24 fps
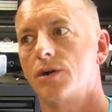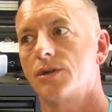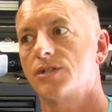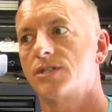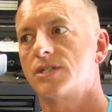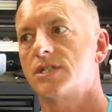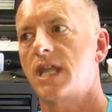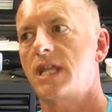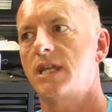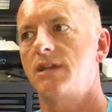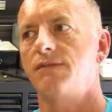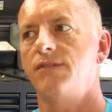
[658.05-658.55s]

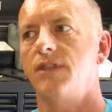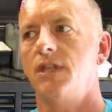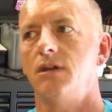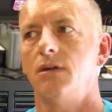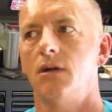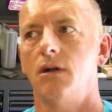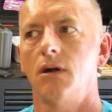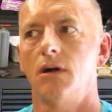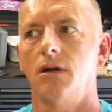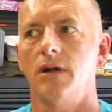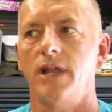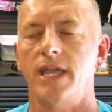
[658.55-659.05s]
state of the
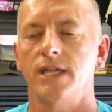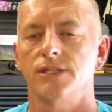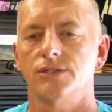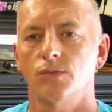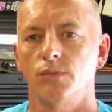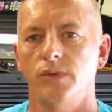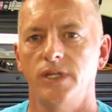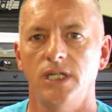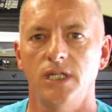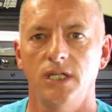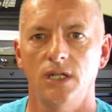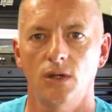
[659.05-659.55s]
art as
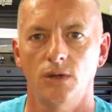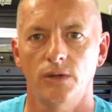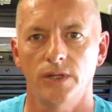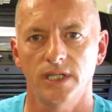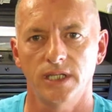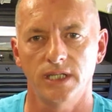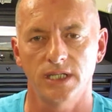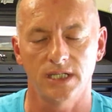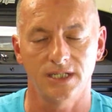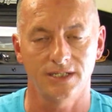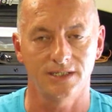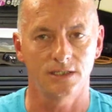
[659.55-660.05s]
we know
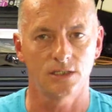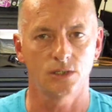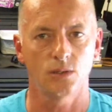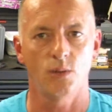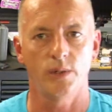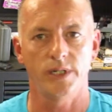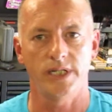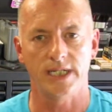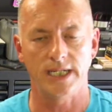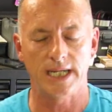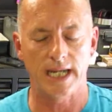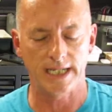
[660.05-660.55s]
it in
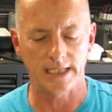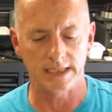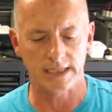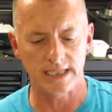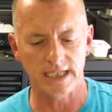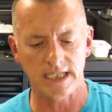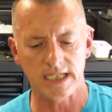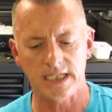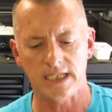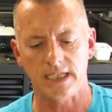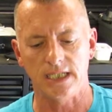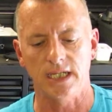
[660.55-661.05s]

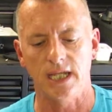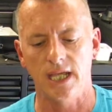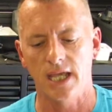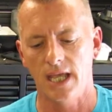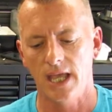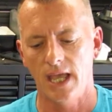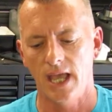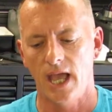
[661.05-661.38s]
2019.